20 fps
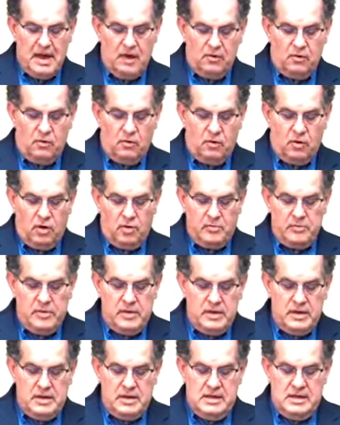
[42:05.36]
Mount
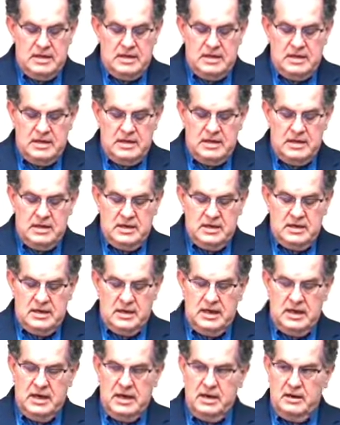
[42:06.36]
Horeb,
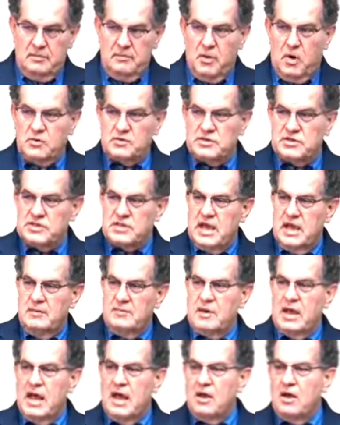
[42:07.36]
and Moses
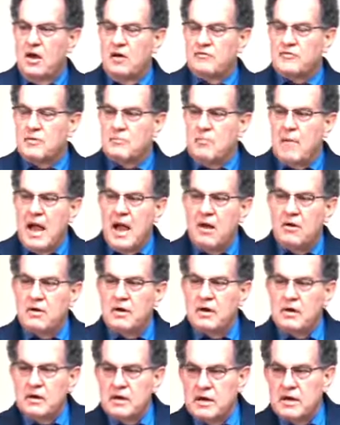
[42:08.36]
came down off the
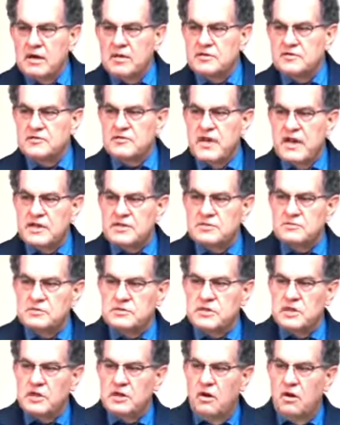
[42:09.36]
mountain, and his face
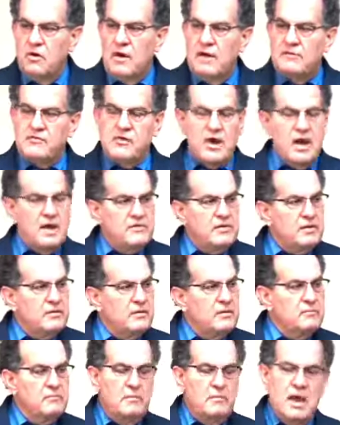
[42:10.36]
was aglow after
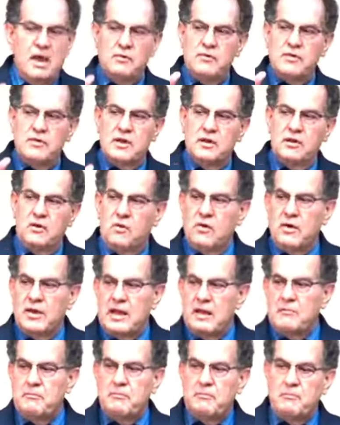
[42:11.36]
having met with the Lord.
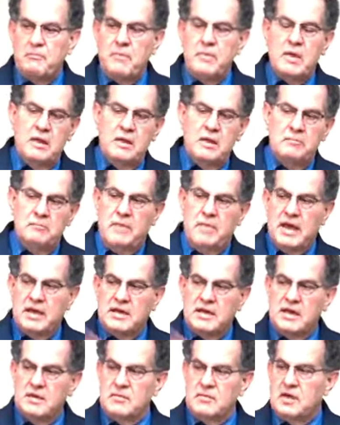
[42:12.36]
They
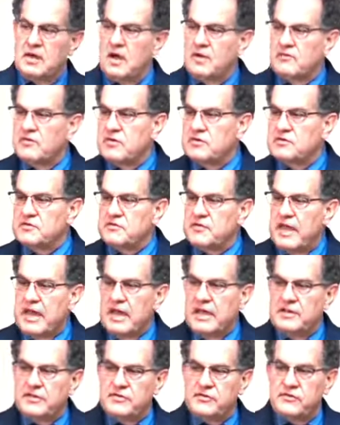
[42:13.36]
begged him to cover his
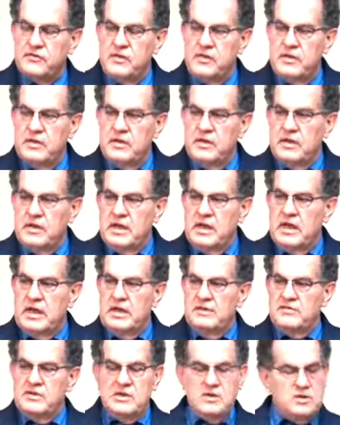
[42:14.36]
face,
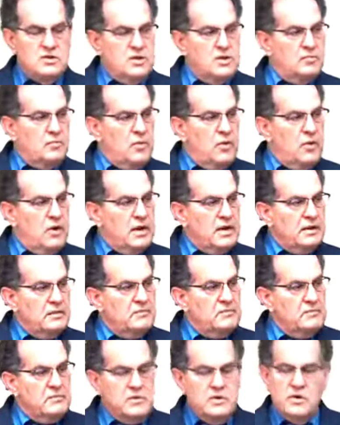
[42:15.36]
and even to the
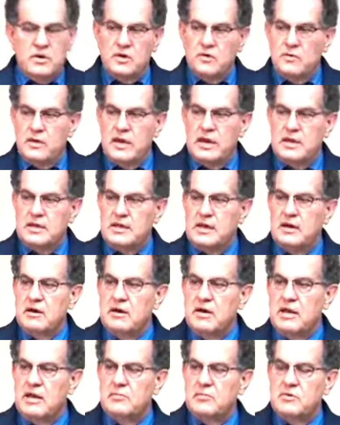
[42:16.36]
point, you can read it
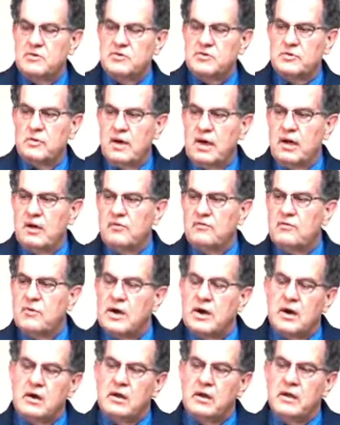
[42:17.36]
there in Hebrews 12,
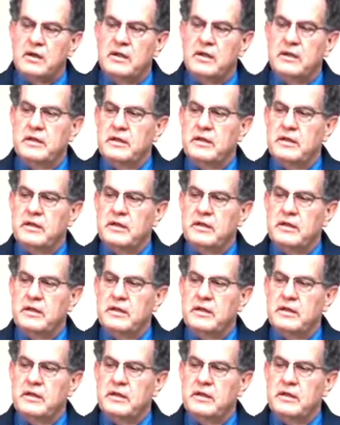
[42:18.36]
where